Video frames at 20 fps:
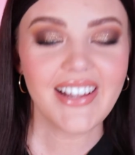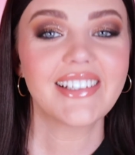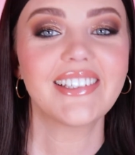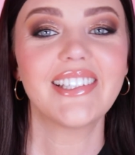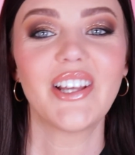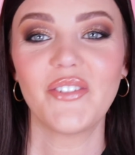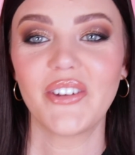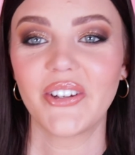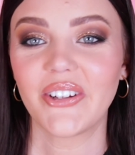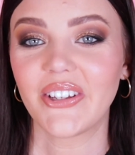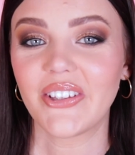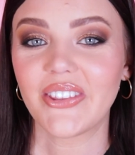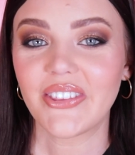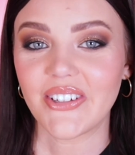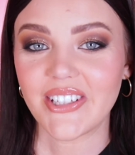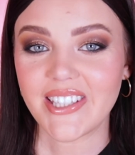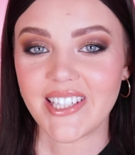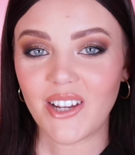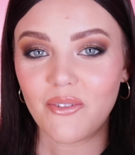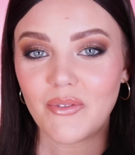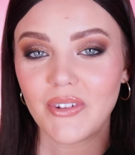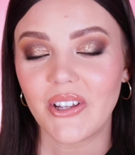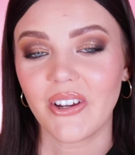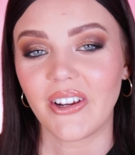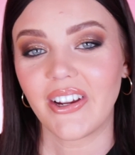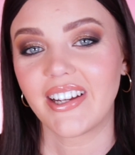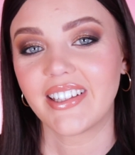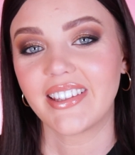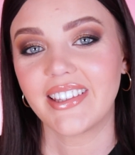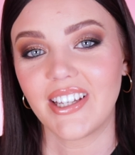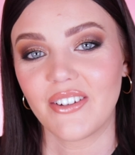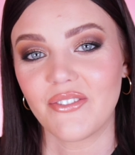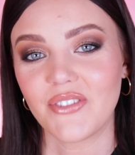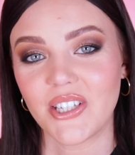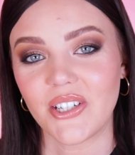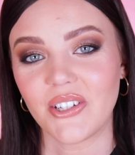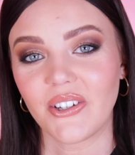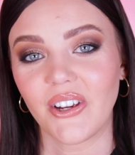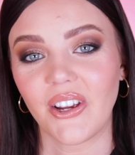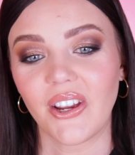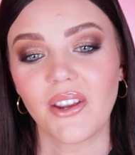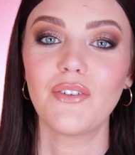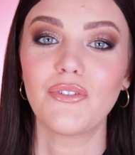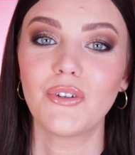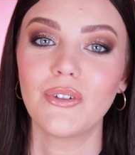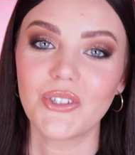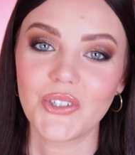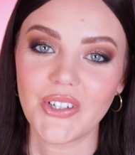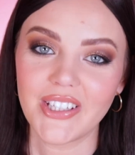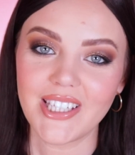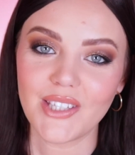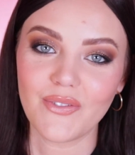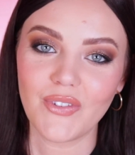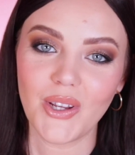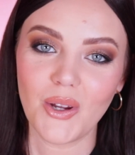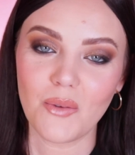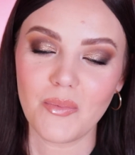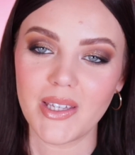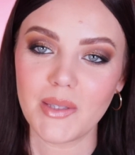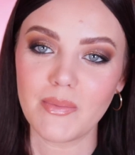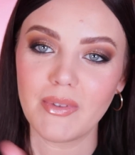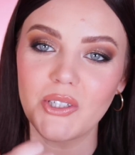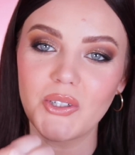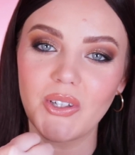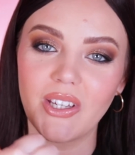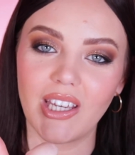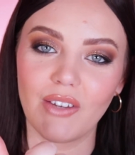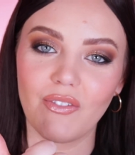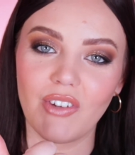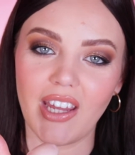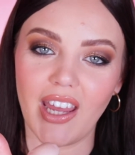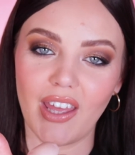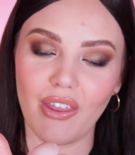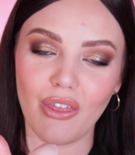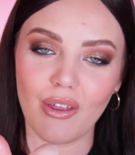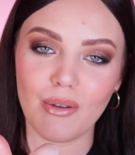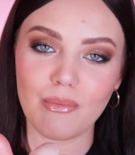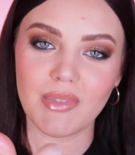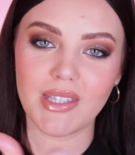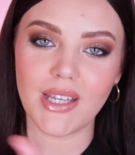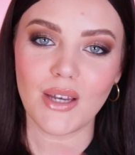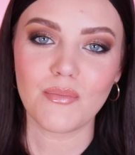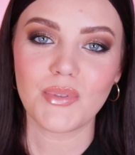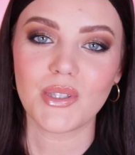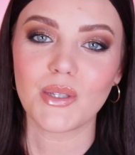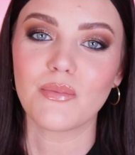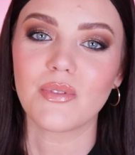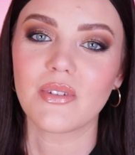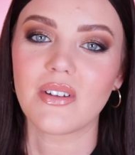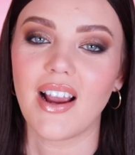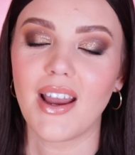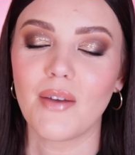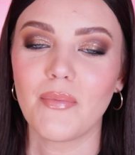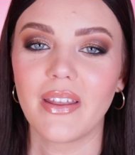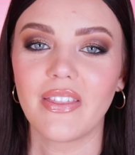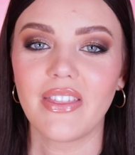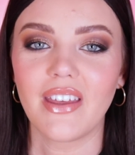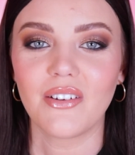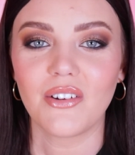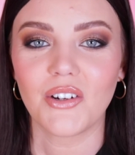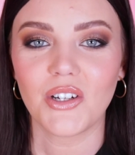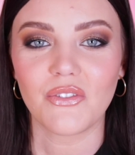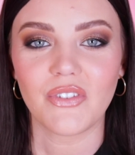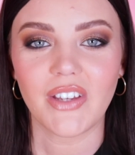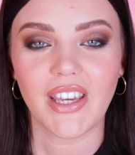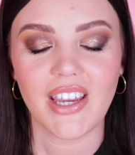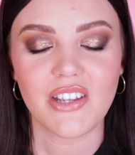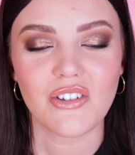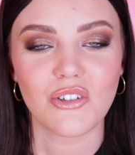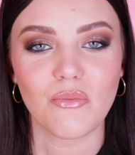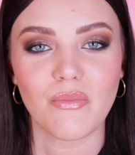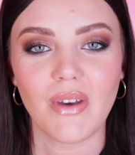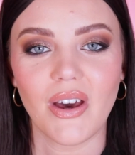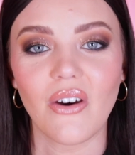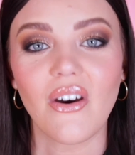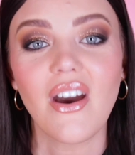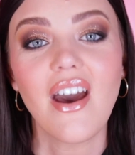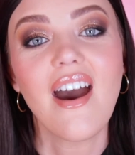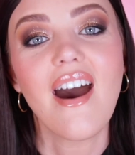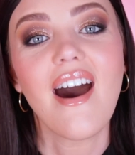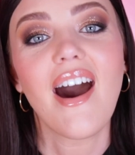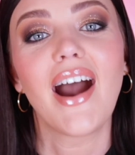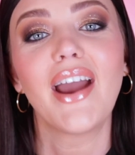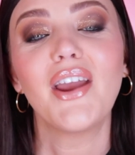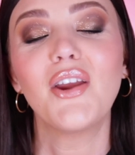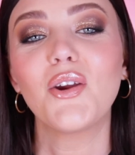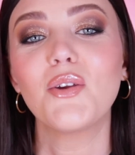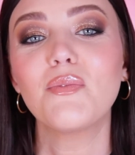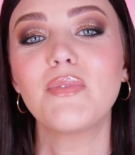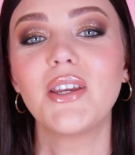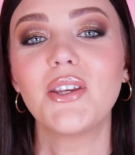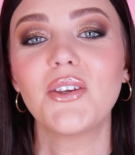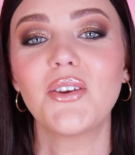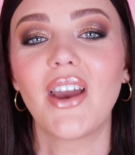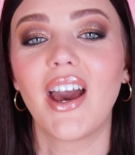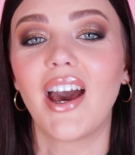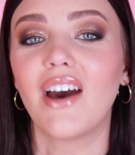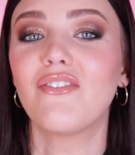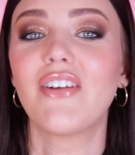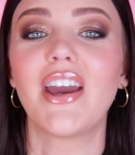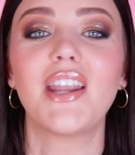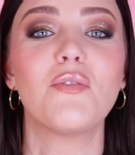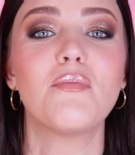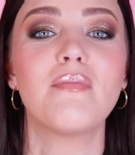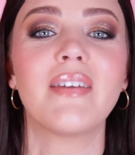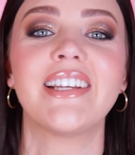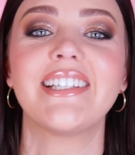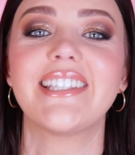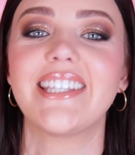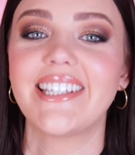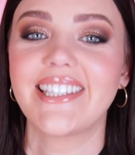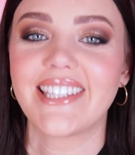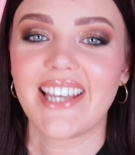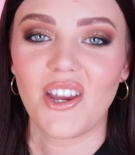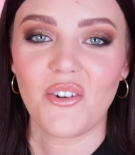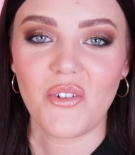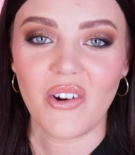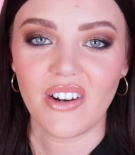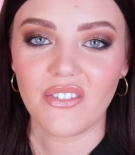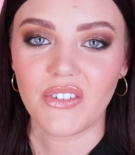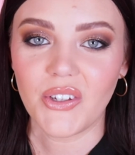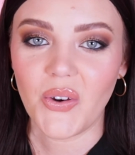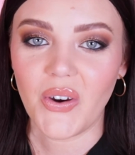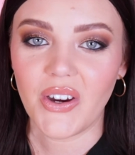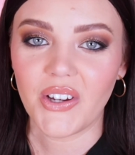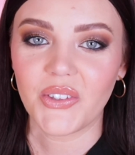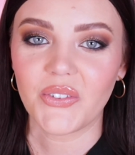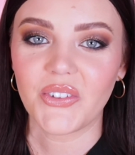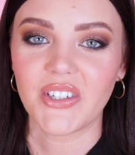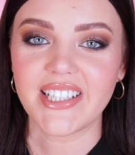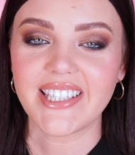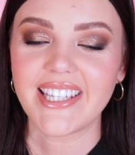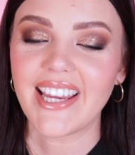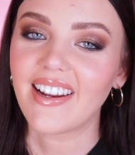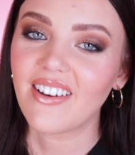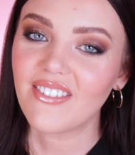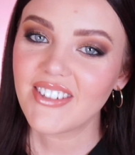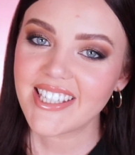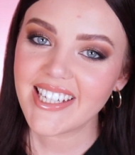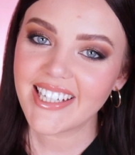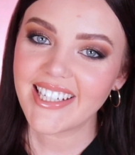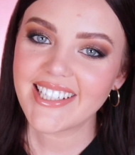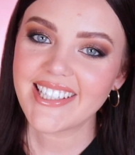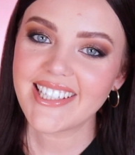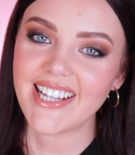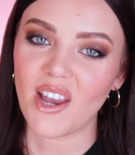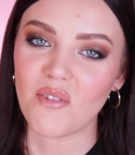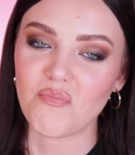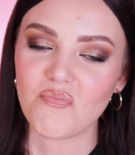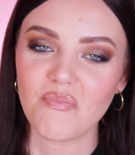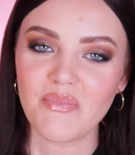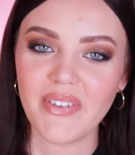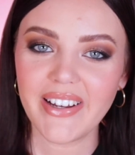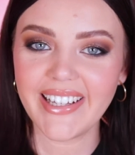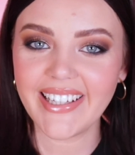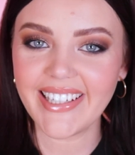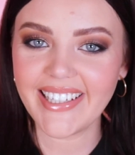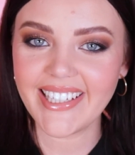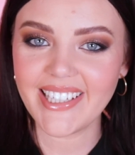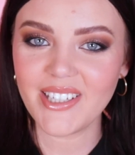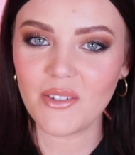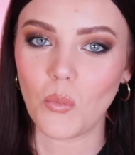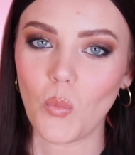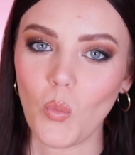Let me know your thoughts down below. I'd love to know. If you enjoyed this video, please make sure you give it a thumbs up, subscribe, hit that notification bell. I hope that you have an amazing day wherever you are in the world, and I will see you next time. Bye!